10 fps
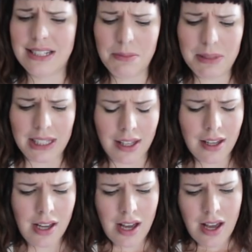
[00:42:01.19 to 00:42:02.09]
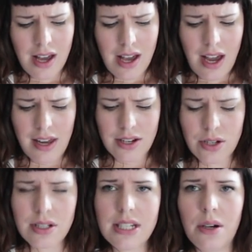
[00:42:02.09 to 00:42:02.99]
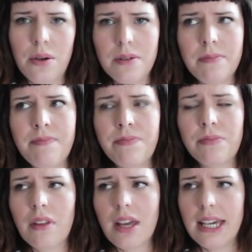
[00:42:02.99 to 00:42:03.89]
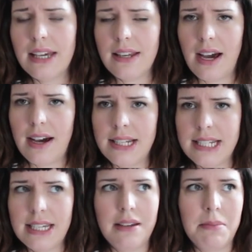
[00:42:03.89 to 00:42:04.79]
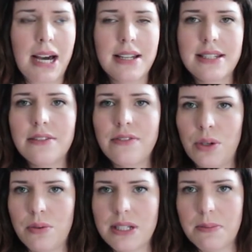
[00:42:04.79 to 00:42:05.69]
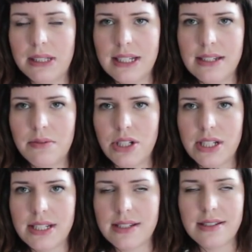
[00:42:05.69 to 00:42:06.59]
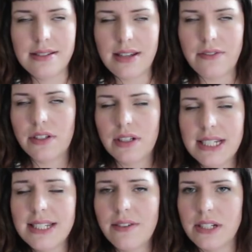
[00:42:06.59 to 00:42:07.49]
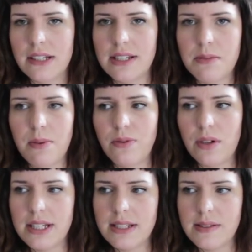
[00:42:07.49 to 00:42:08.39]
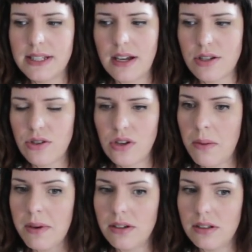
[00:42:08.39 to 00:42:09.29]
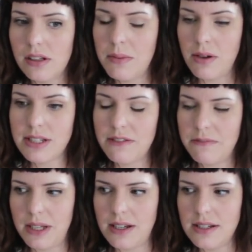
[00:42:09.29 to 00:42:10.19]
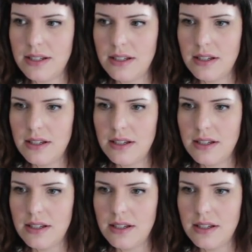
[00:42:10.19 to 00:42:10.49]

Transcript: sleeping. And it turns out he had a massive nosebleed, which is he's never done this before. This is astronomical amounts of blood.